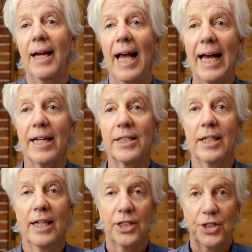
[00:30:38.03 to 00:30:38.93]
And
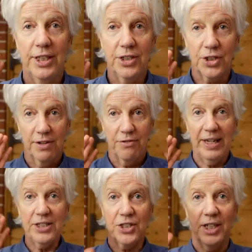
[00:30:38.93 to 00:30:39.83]
she's
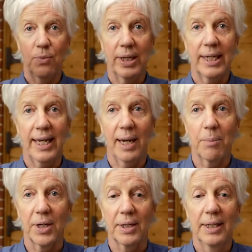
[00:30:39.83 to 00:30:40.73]
facing one
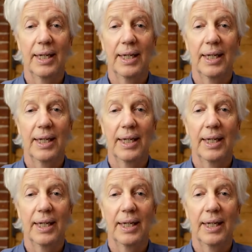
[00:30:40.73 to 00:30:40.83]
camera,